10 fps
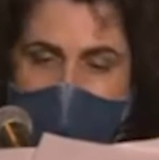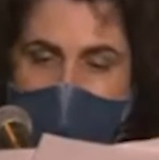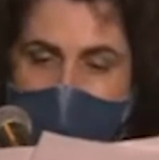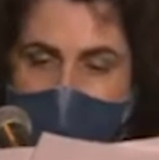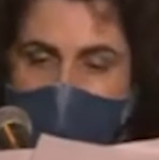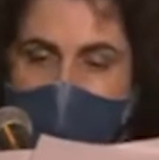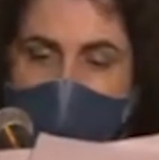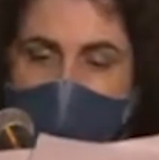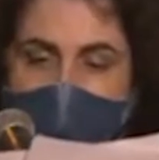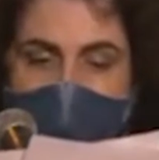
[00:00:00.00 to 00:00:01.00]
And on
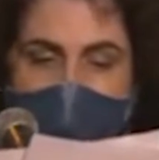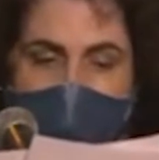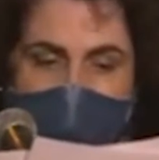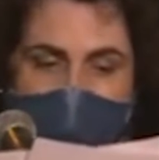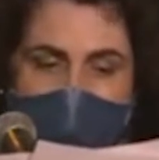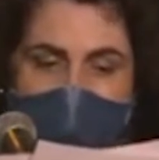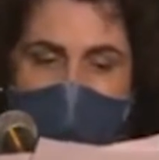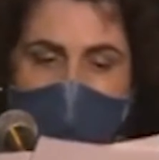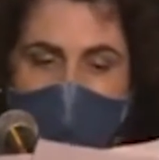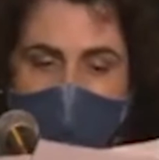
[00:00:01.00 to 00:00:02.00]
another level, it
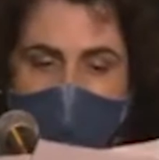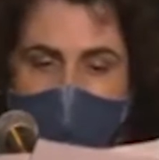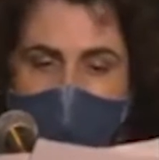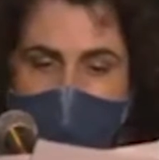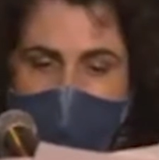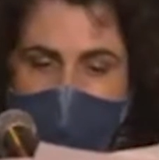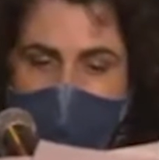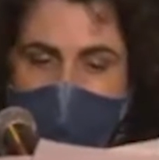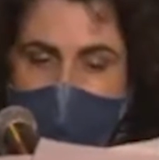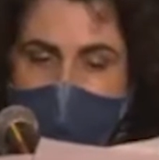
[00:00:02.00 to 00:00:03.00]
also encouraged
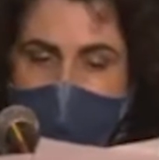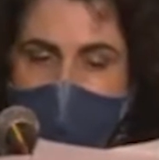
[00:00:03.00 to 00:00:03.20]
me